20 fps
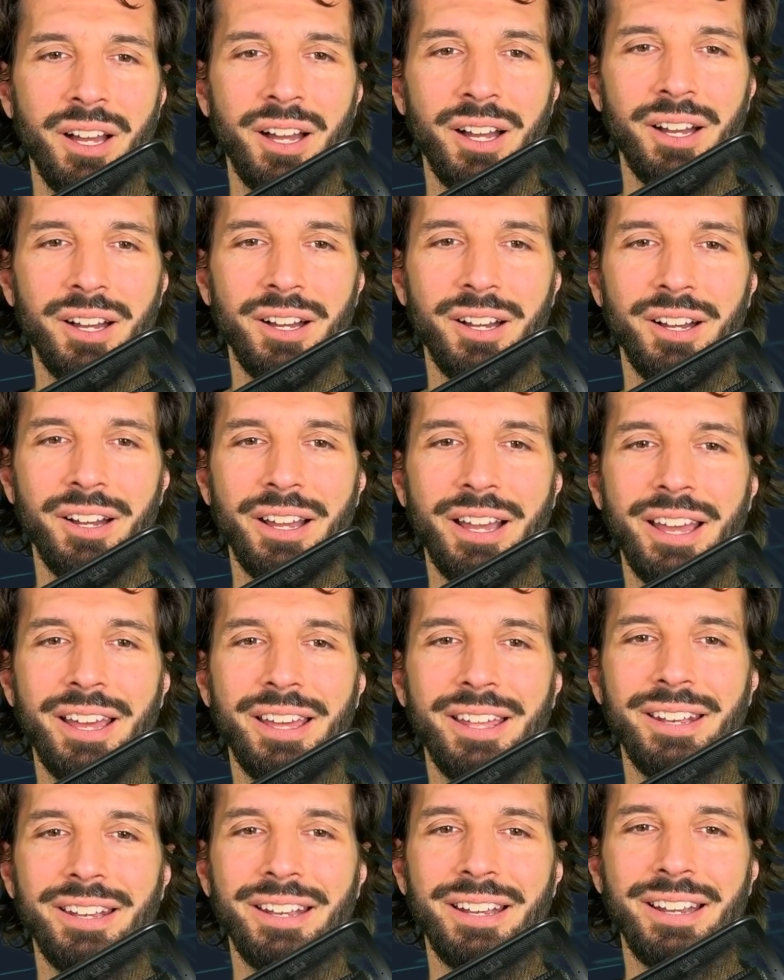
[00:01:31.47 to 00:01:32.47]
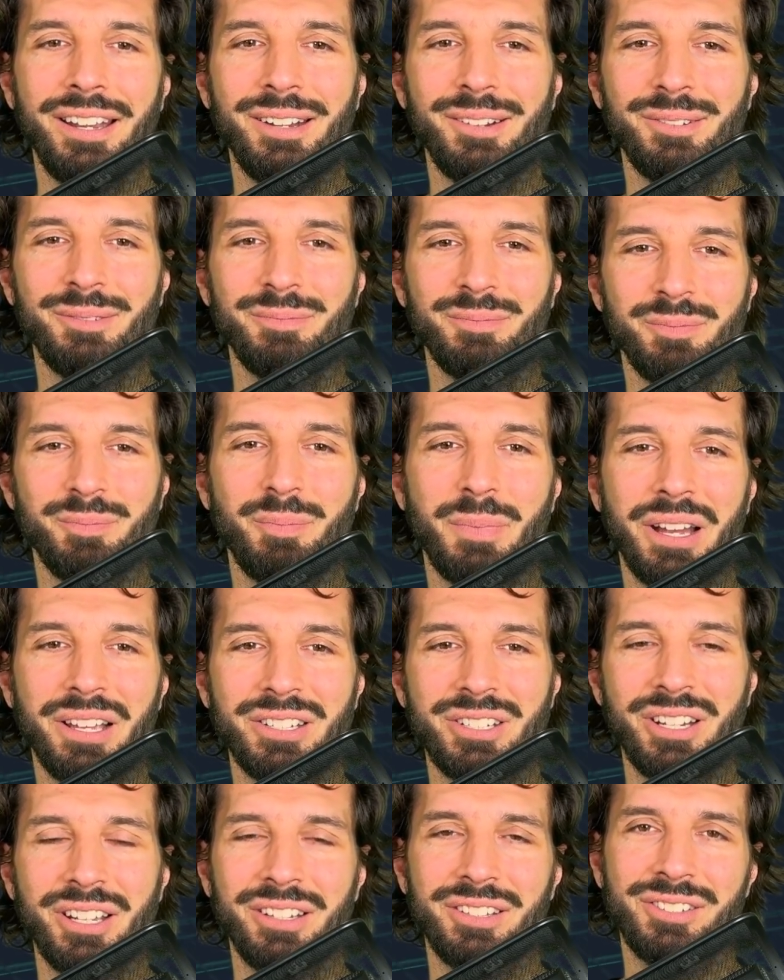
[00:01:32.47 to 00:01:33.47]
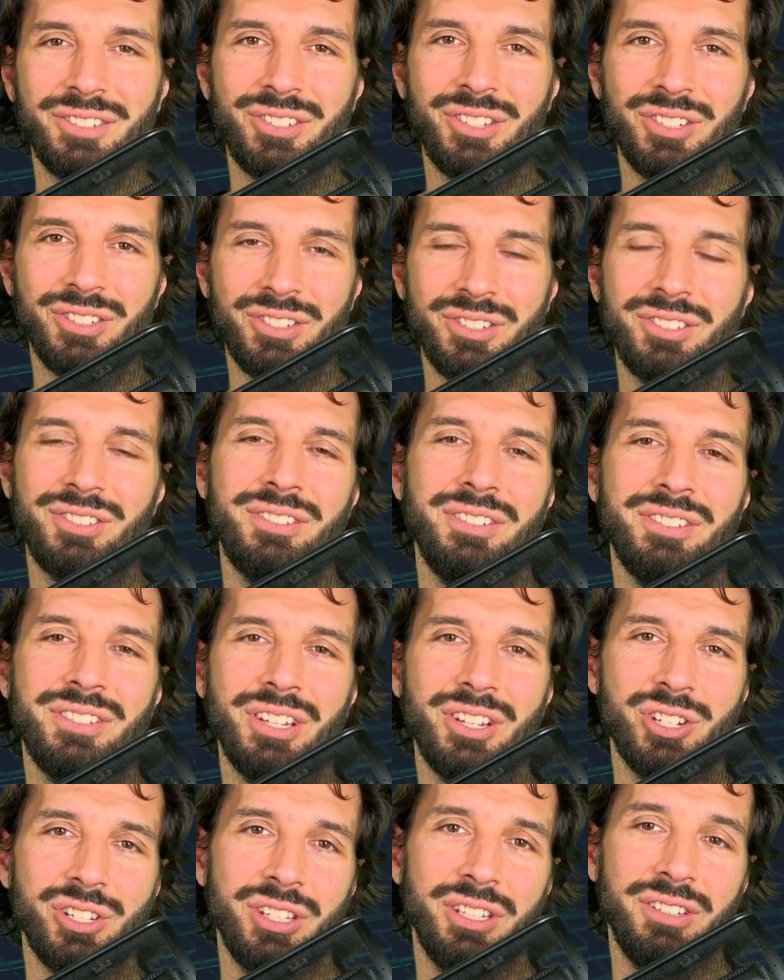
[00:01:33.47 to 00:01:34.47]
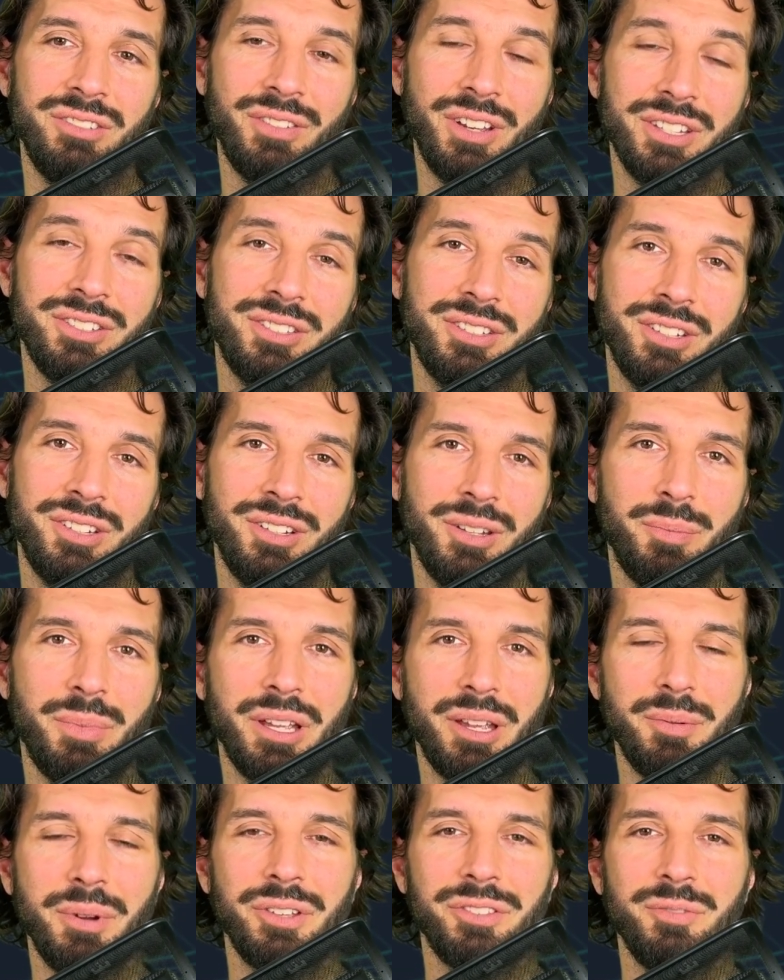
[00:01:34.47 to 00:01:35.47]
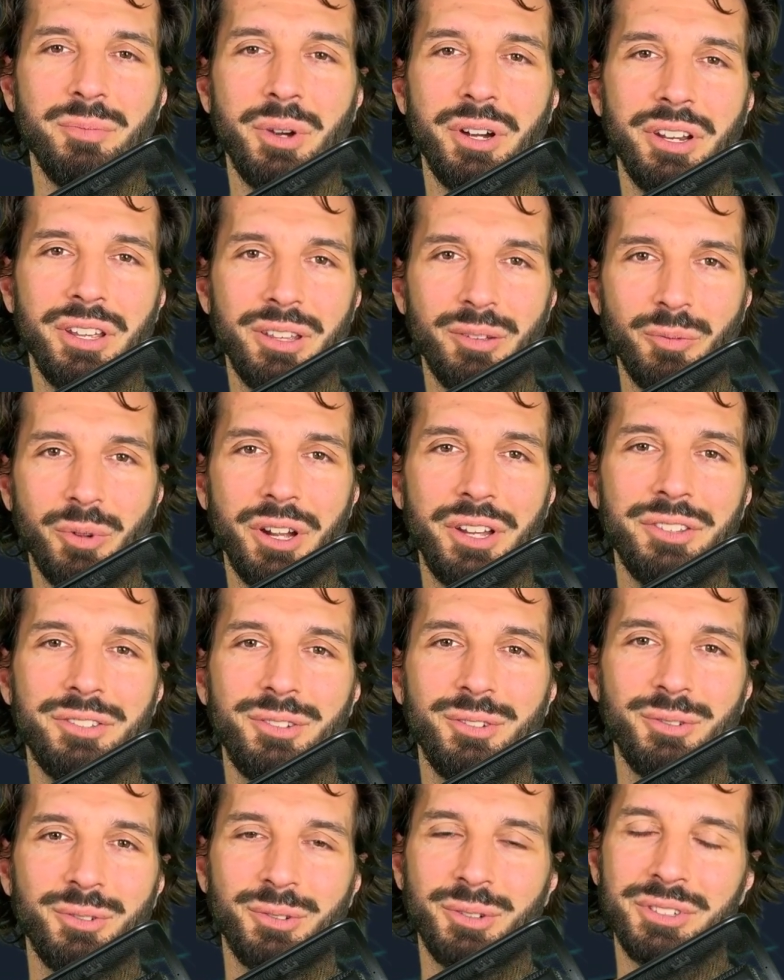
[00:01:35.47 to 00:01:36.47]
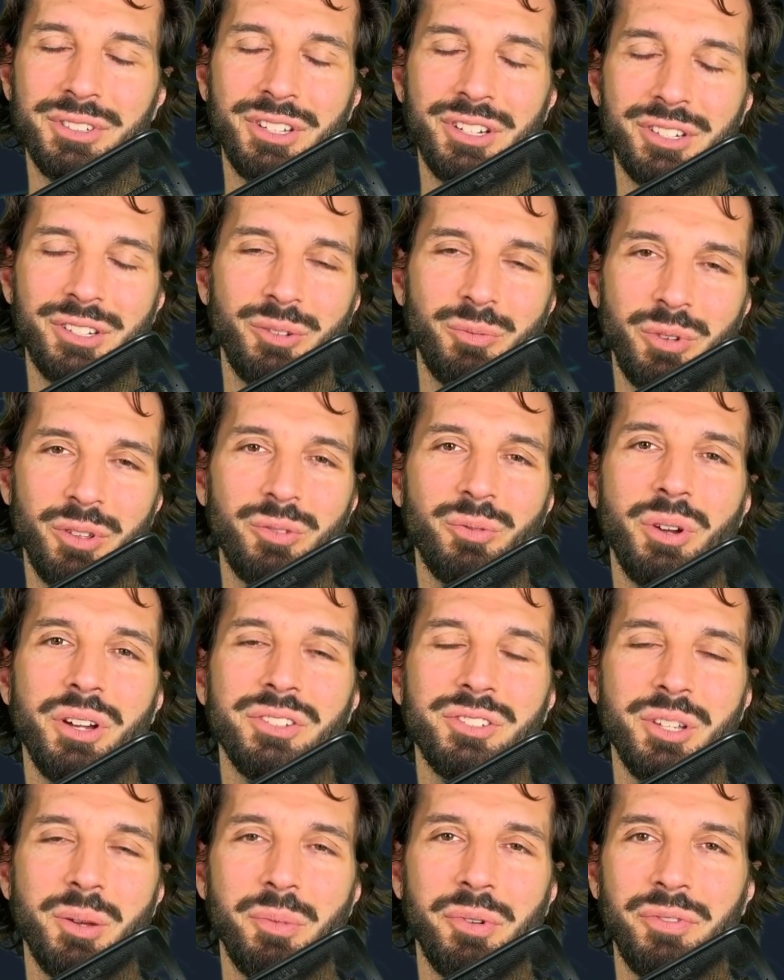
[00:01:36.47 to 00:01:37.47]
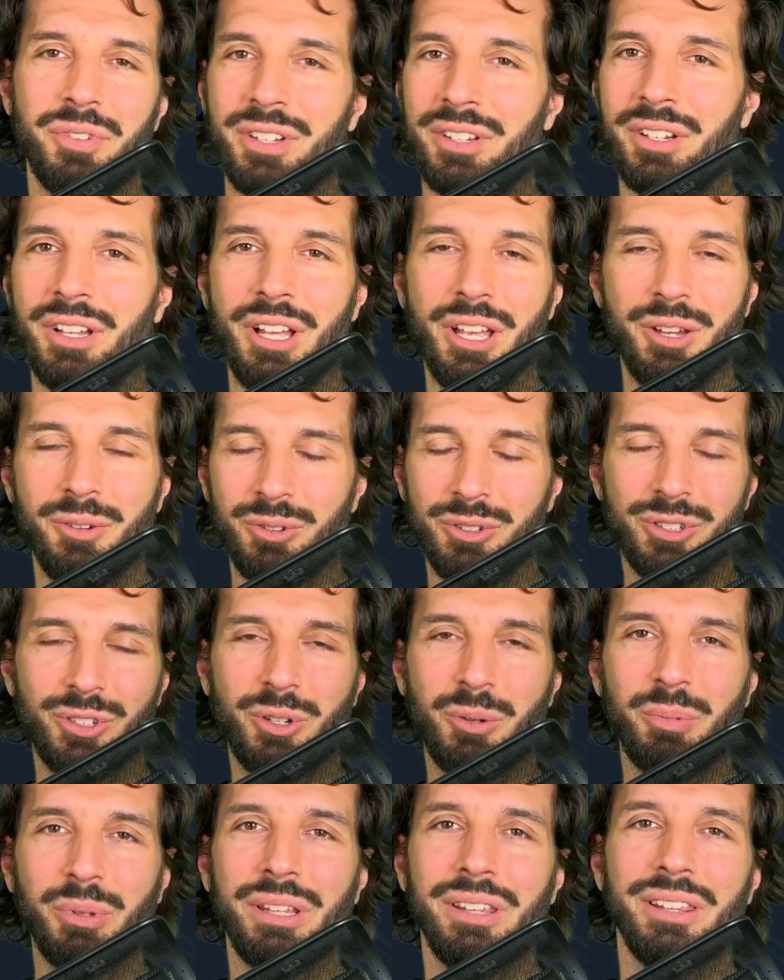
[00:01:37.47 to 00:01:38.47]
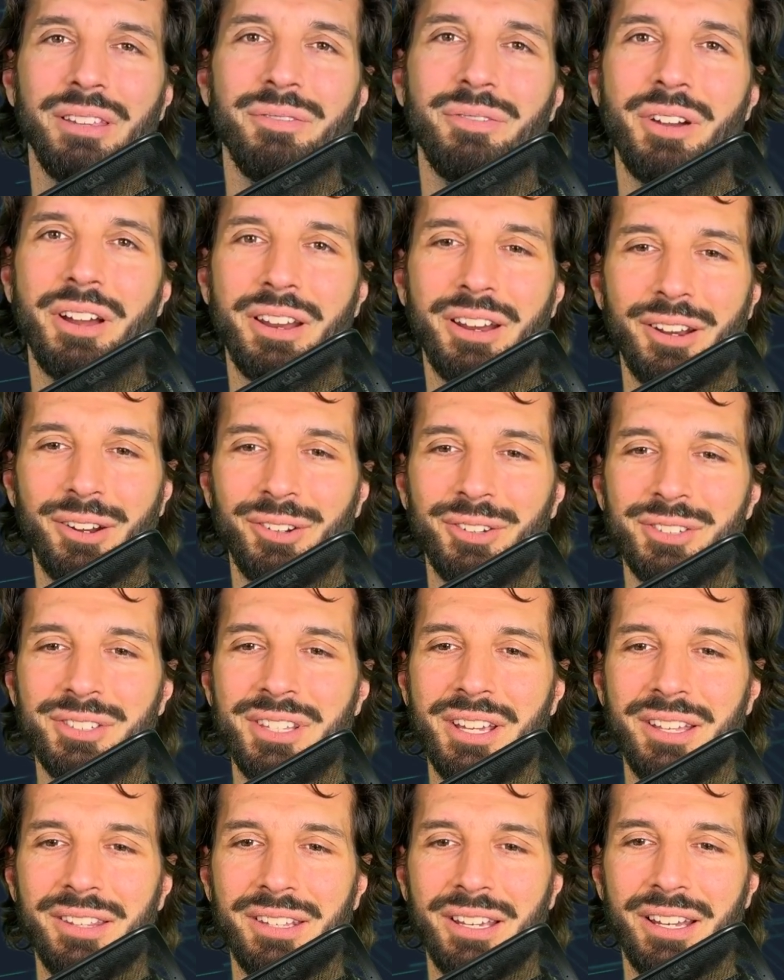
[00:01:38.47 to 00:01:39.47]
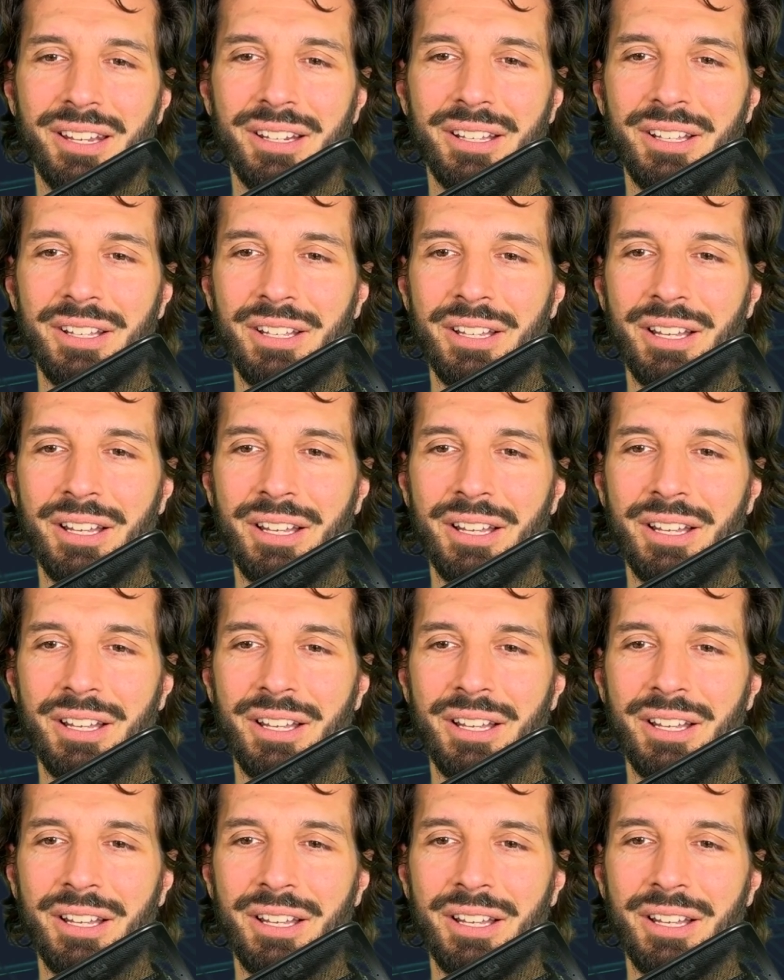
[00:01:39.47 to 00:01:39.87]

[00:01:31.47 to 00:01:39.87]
And MacJax just essentially invested a big amount of money and wanted to essentially withdraw some of it, which is completely fine and understand that.